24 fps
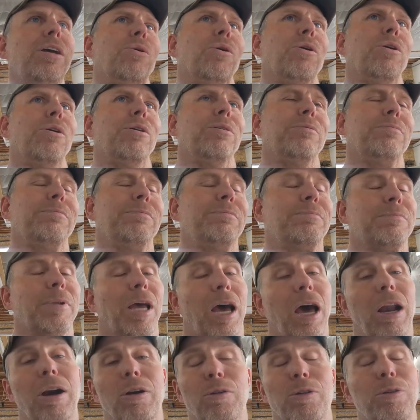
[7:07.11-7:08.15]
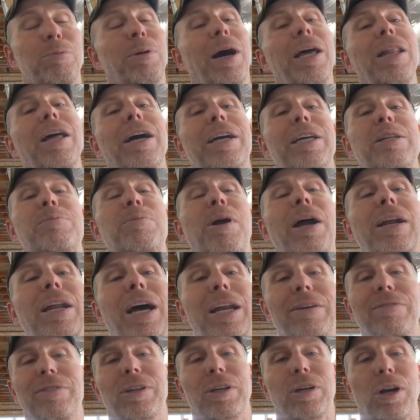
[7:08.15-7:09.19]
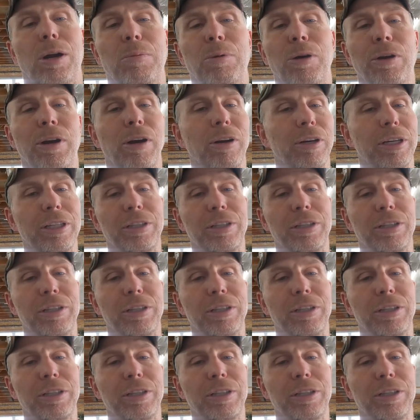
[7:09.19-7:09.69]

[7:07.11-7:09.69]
or I don't know, with my luck, it's probably not even the carburetor.